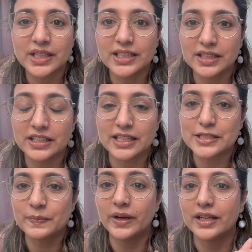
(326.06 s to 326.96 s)
yeah,
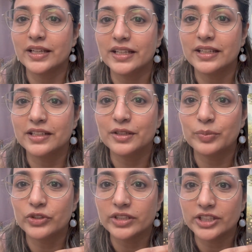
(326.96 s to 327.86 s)
that's my
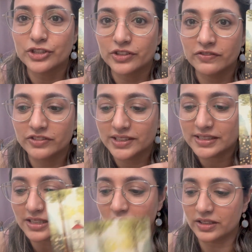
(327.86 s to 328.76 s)
interpretation for
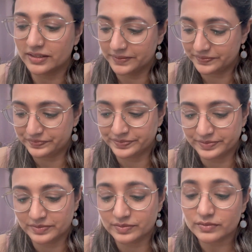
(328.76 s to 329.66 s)
this card.
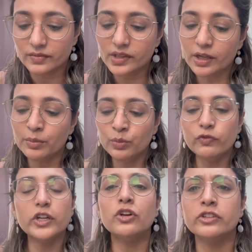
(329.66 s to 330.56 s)

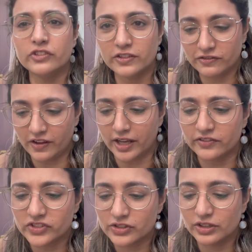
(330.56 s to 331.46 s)
Moving on to the
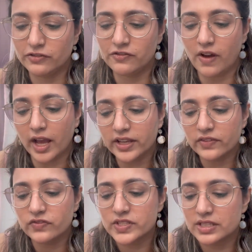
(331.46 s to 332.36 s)
fives. So the
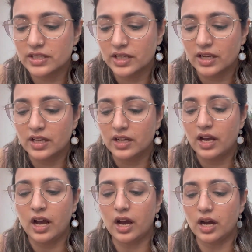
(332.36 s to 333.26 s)
fives
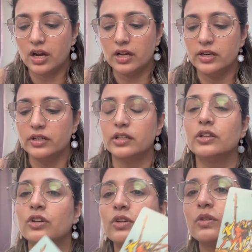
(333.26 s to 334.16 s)
are
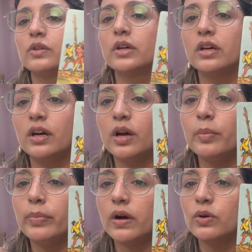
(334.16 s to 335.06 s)

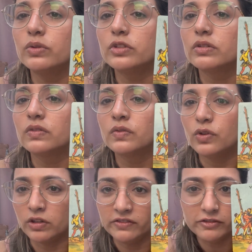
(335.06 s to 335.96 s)
about
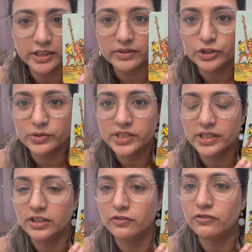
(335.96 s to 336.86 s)
conflict. You
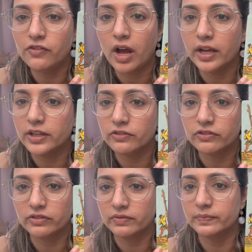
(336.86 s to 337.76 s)
see
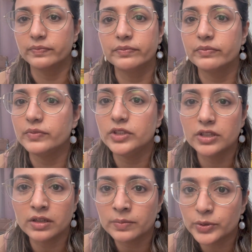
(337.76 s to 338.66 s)
5
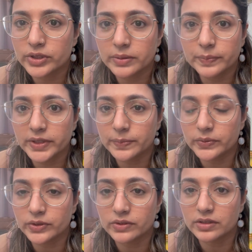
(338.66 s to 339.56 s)
young
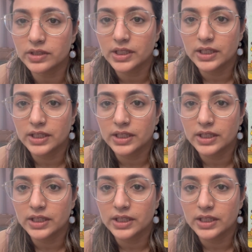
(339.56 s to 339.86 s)
people,